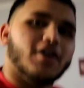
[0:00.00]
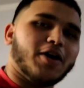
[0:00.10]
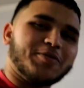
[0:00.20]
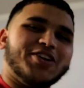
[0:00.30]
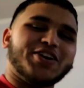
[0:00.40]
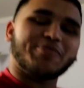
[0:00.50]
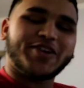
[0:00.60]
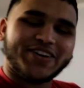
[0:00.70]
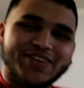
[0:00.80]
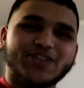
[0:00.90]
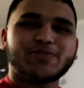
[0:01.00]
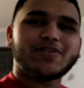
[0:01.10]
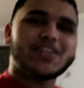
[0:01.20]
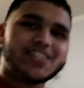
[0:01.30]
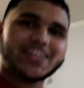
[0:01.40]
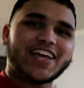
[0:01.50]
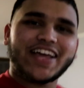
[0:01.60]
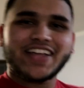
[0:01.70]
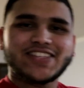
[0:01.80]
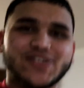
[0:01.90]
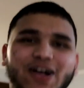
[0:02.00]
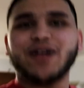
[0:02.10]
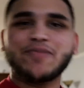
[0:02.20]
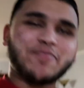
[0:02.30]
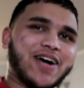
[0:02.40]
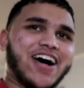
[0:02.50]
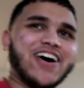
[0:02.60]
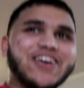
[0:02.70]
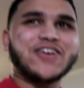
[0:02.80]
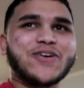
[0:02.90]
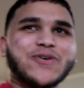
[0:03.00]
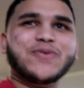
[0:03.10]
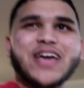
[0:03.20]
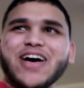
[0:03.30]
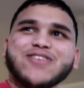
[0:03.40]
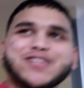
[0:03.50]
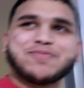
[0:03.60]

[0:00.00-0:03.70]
I'm here at my uncle's place again to help him out. We have a